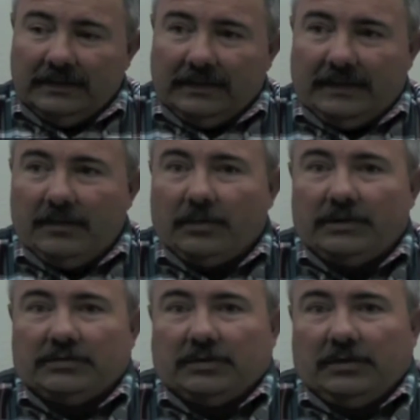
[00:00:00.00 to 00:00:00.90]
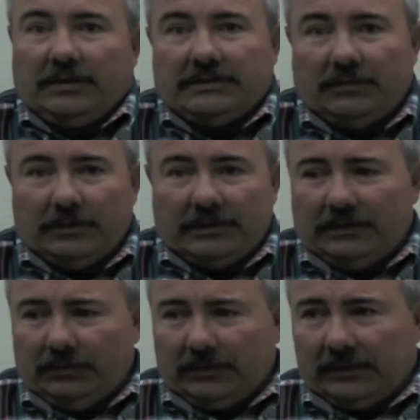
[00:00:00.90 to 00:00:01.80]
and they were concerned because they were
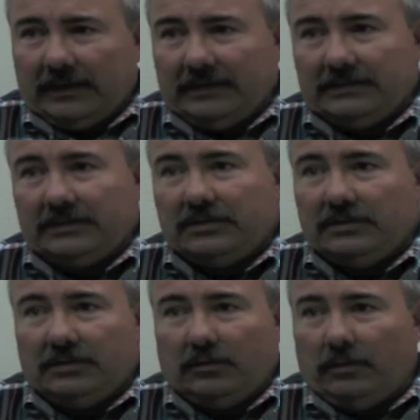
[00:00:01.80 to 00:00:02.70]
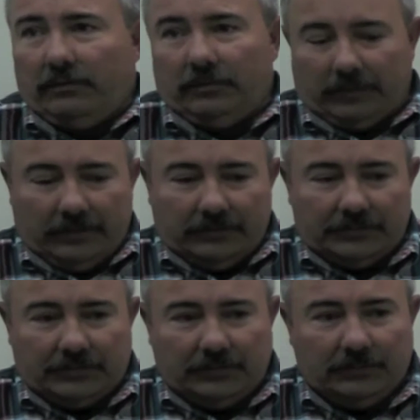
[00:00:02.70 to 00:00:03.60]
dealing with a lot of these issues in Nuevo Laredo.
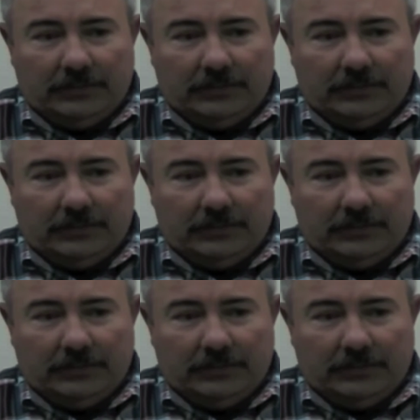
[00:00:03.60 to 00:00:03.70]
So